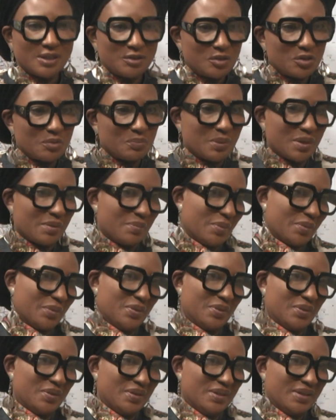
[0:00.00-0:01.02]
people.
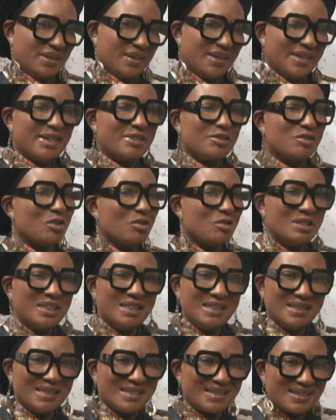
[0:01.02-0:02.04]
It's not only
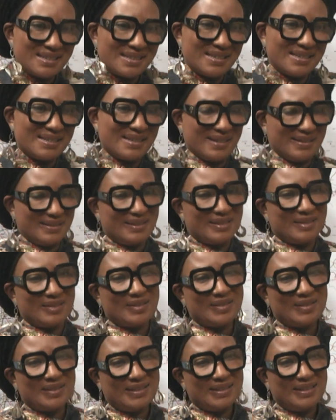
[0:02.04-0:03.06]
in the city center.
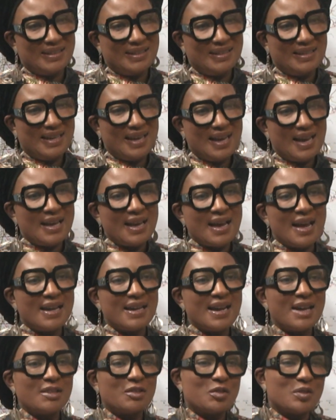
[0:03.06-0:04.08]
And
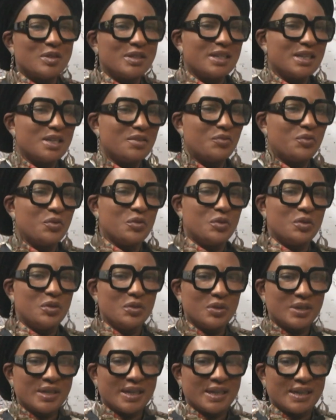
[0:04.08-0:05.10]
actually, if you
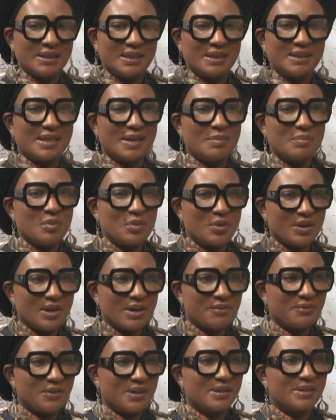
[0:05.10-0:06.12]
look at the
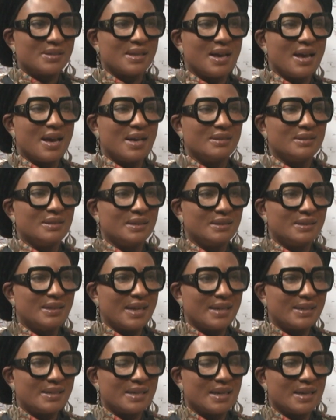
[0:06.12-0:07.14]
demographics and the
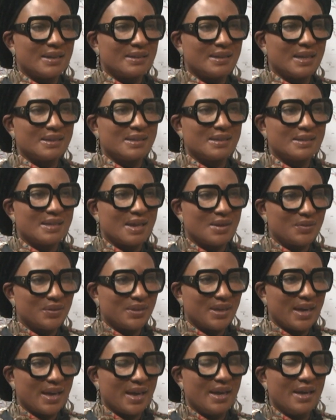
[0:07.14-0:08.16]
data that is out
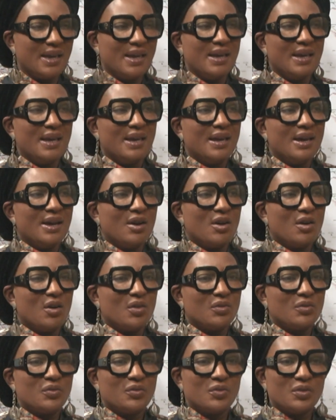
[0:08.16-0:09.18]
there
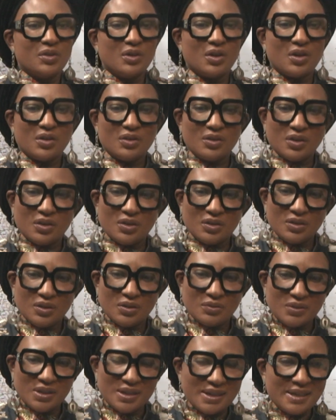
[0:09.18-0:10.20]
of
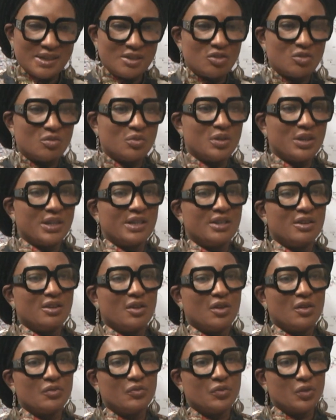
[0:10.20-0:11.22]
the history
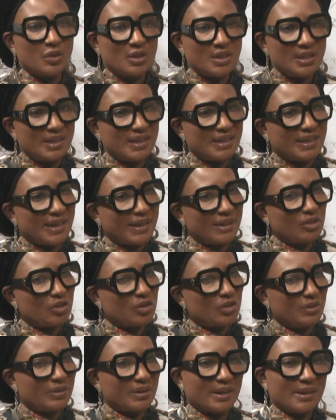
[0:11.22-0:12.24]
of voting in
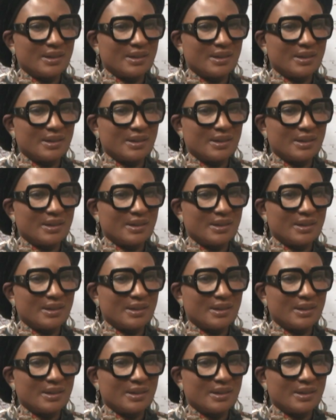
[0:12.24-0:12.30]
Nigeria,